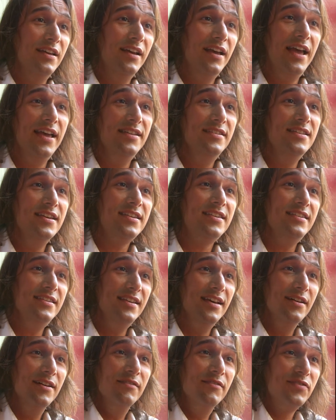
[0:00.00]
uh, and
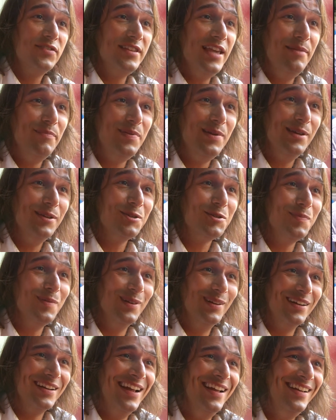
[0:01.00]
Nikki of St.
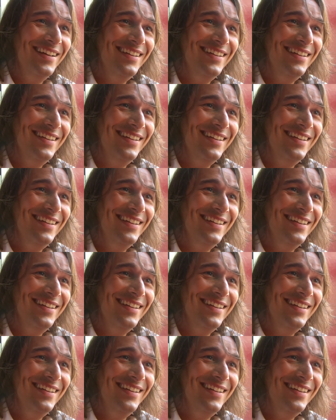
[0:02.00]
Petersburg.